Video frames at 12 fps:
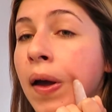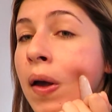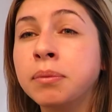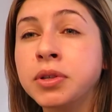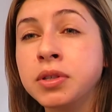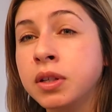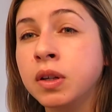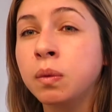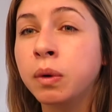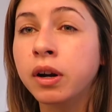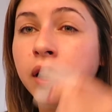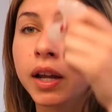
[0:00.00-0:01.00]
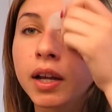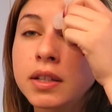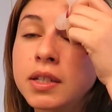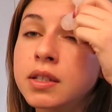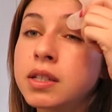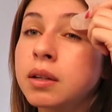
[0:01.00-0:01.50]
I'm just gonna wear like a
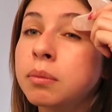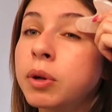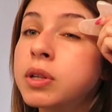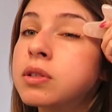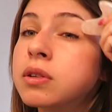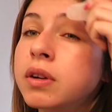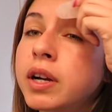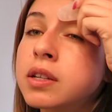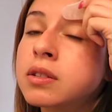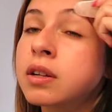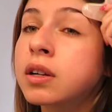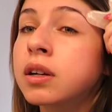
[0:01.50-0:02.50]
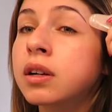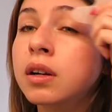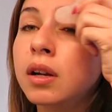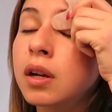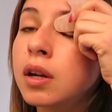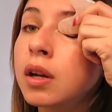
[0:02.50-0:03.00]
tinted moisturizer
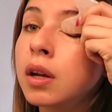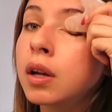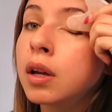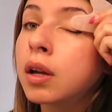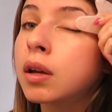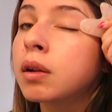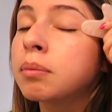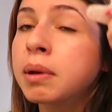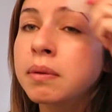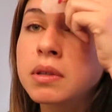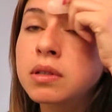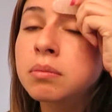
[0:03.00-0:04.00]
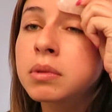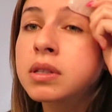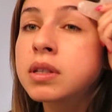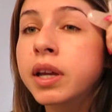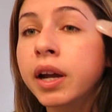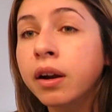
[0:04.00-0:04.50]
and maybe some
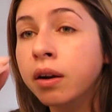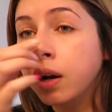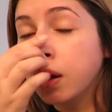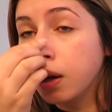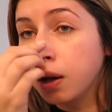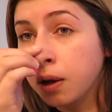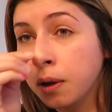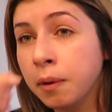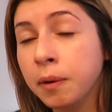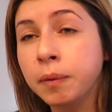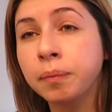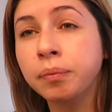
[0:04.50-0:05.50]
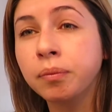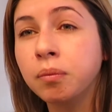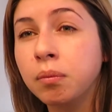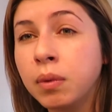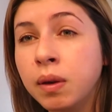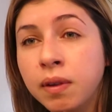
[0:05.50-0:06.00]
mascara,
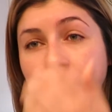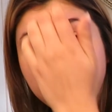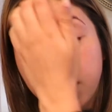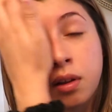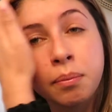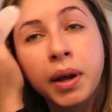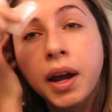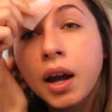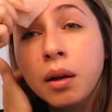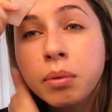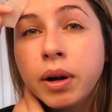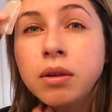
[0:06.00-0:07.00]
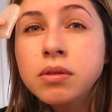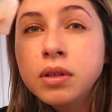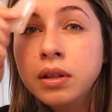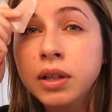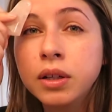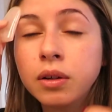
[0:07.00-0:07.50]
maybe fill in my eyebrows
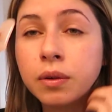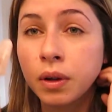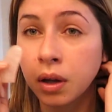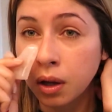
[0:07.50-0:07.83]
a little.